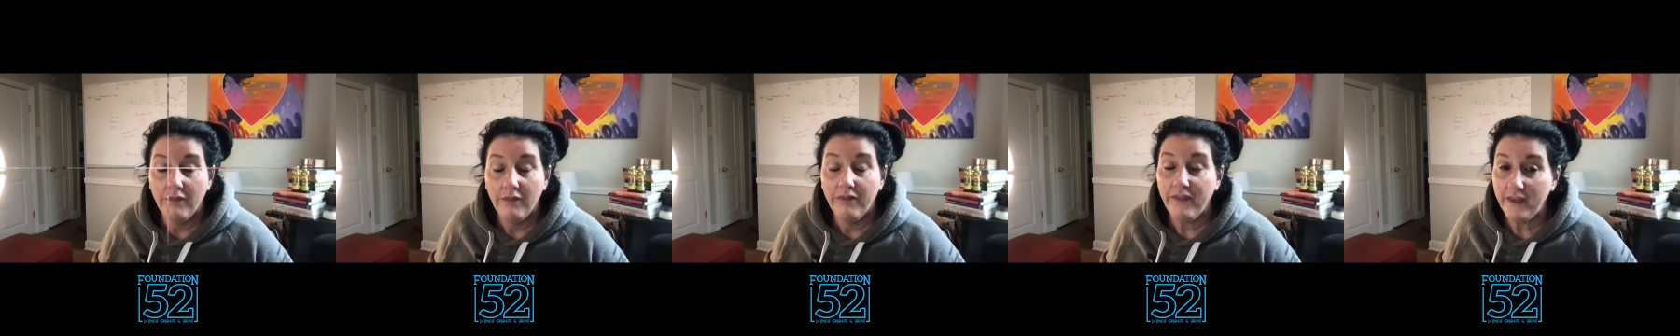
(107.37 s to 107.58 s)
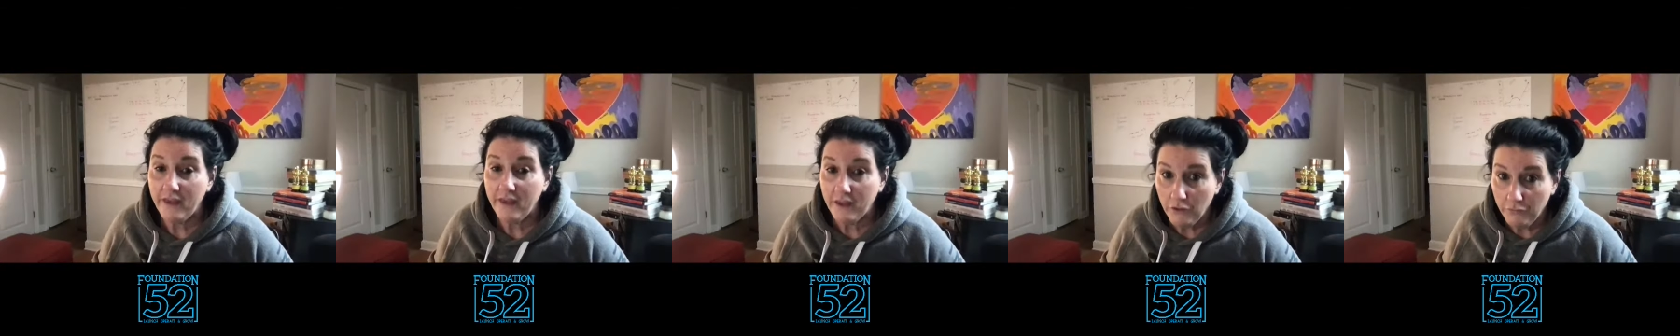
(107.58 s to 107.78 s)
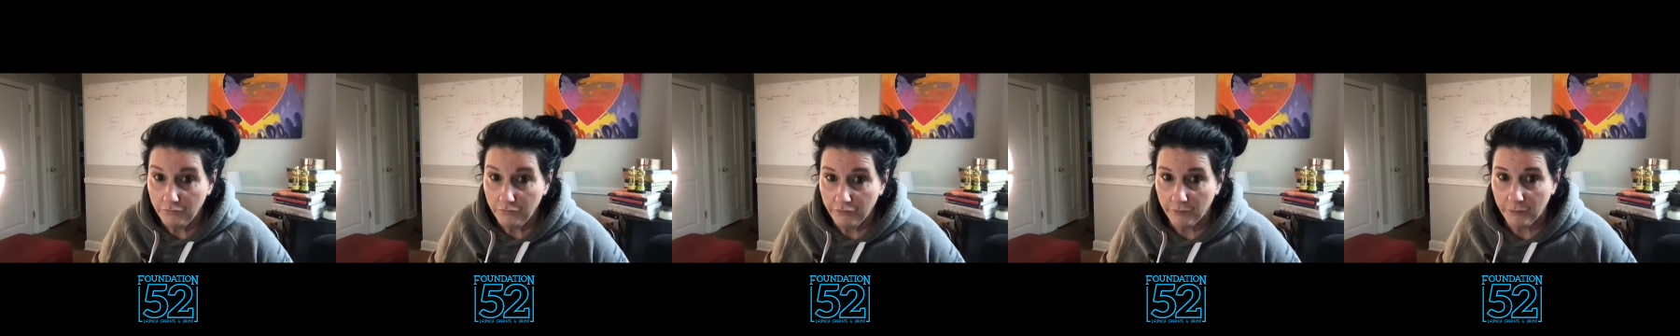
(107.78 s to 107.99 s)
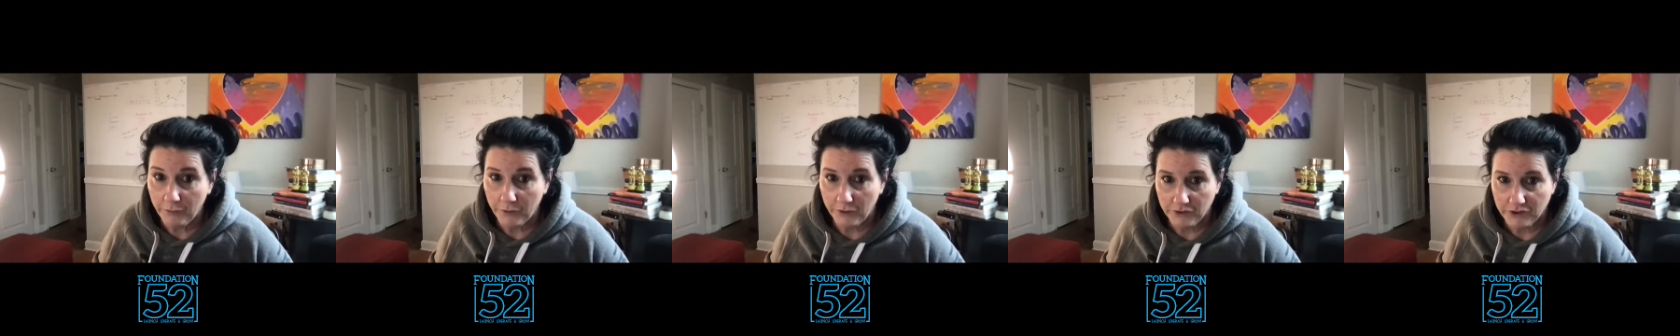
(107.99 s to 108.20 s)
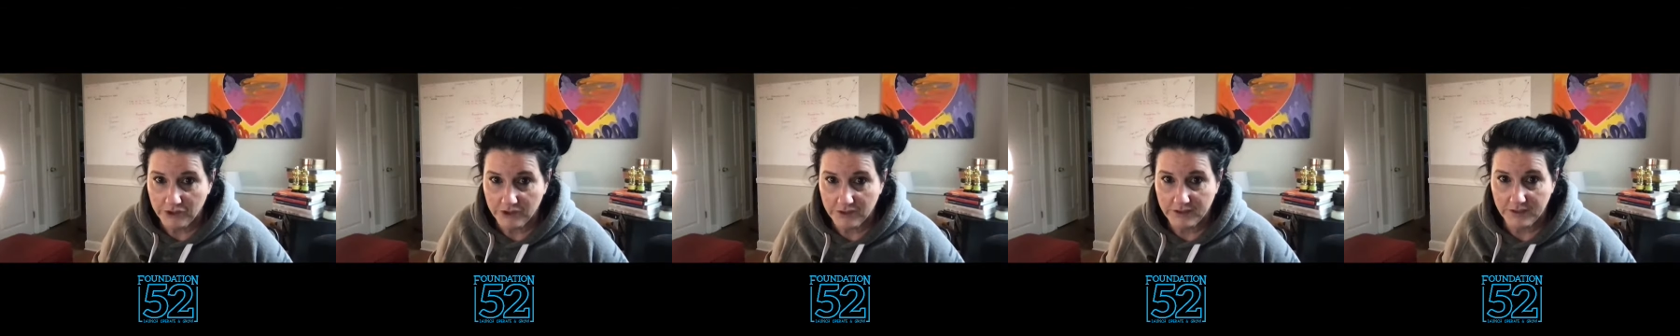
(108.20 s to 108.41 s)
Thank you for
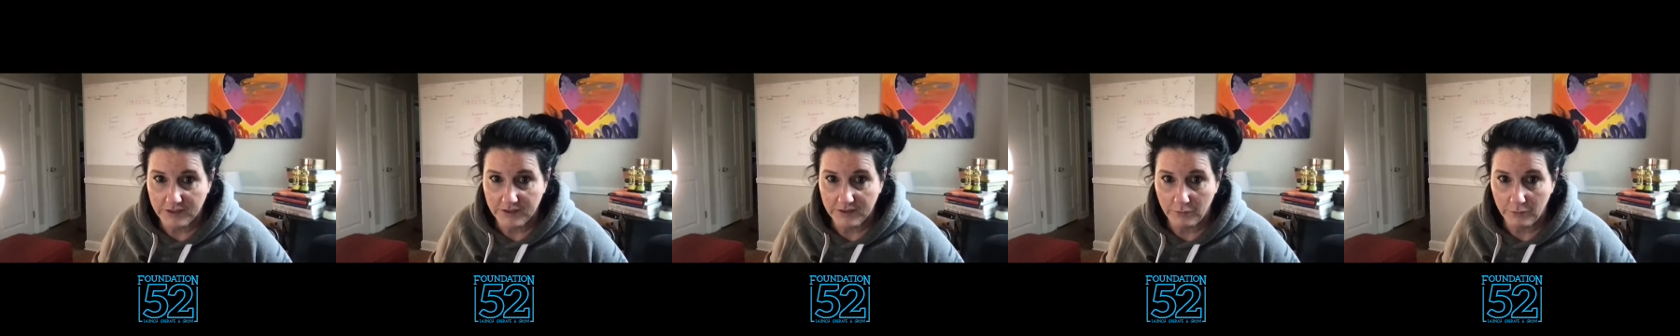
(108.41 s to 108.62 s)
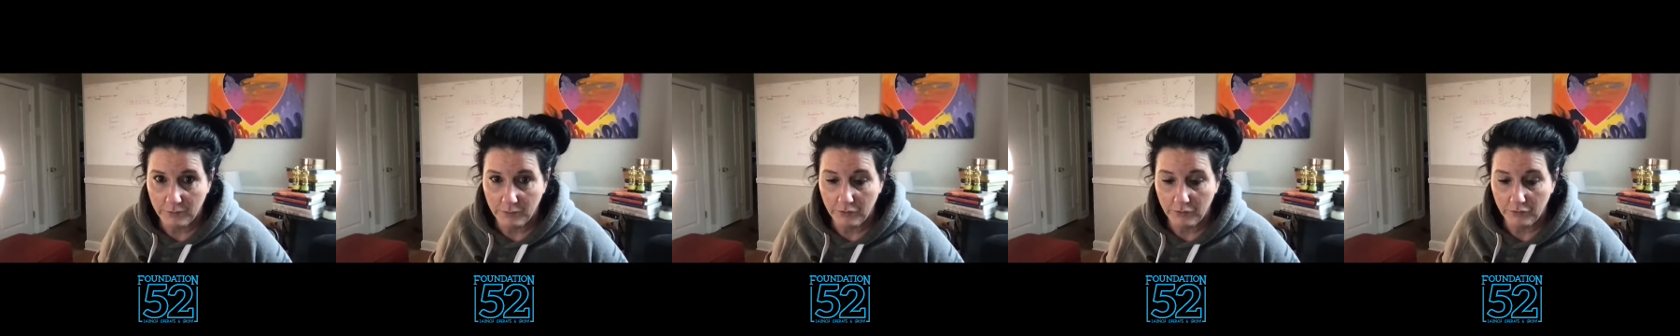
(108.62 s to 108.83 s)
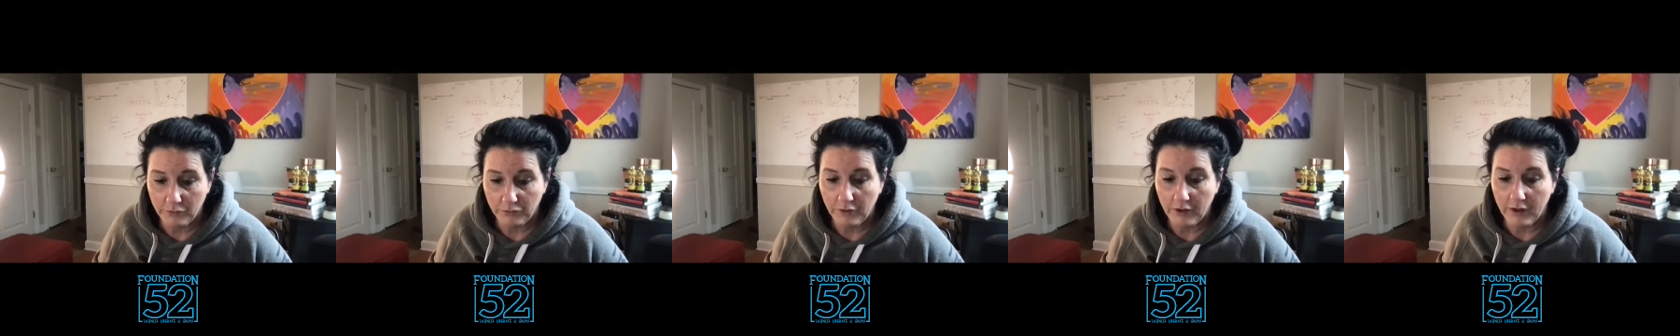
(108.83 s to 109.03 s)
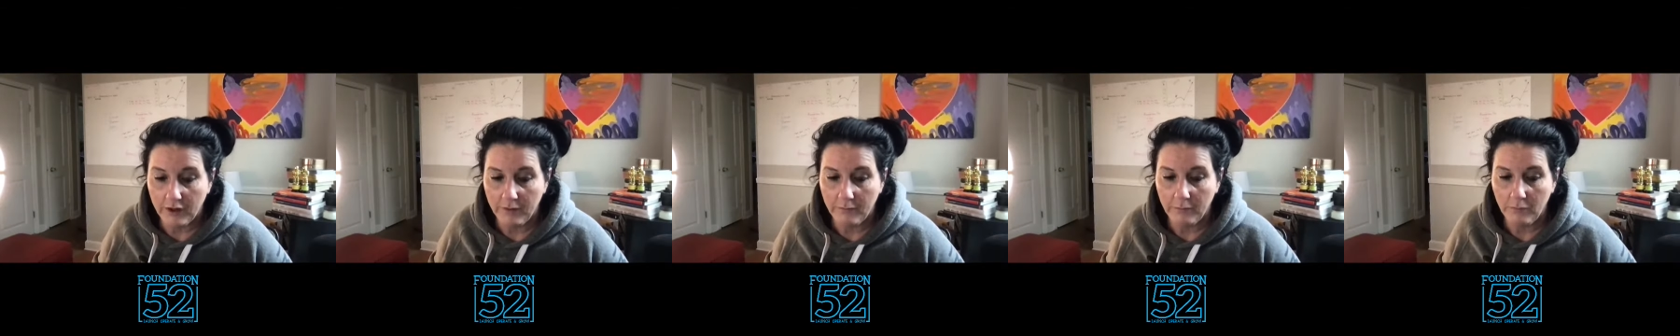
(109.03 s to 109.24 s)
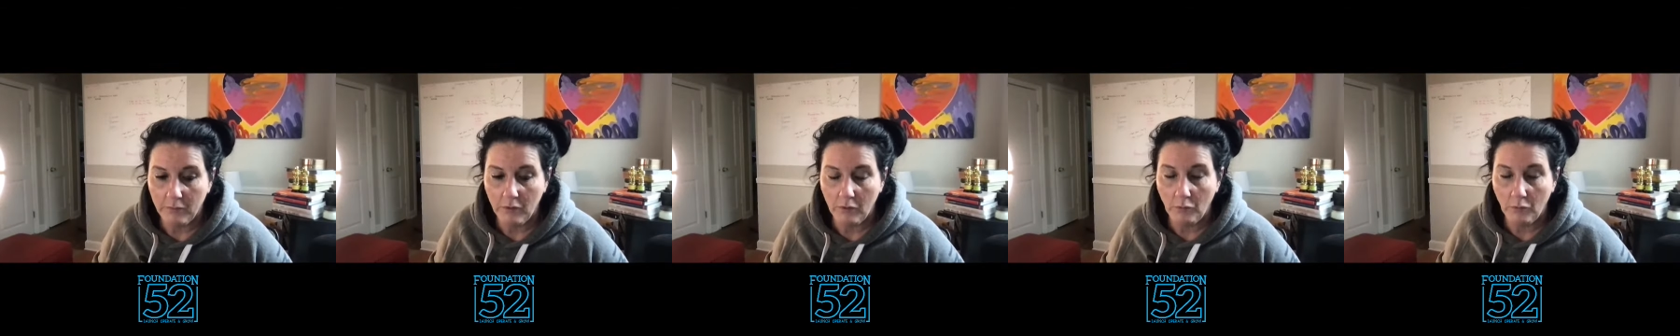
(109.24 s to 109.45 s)
purchasing the
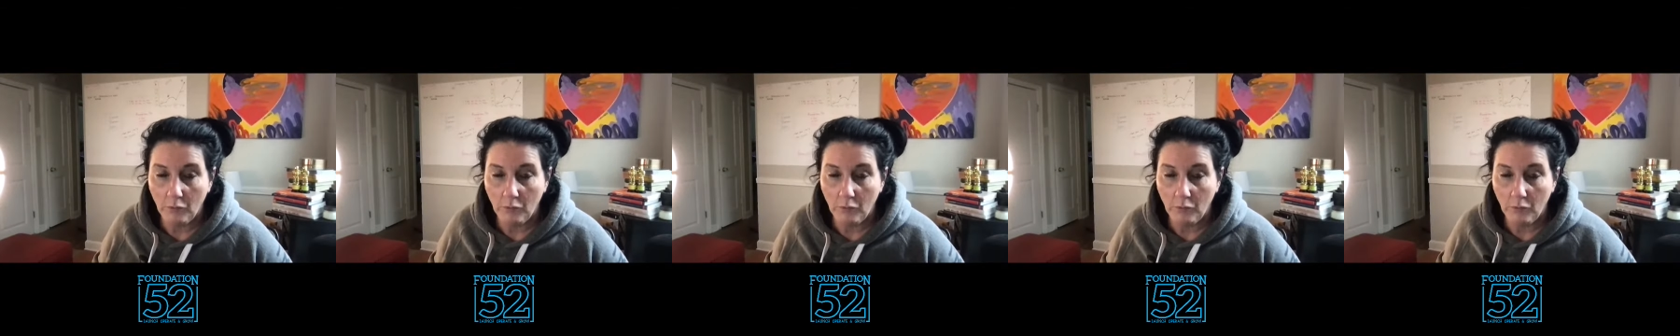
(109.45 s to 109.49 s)
program.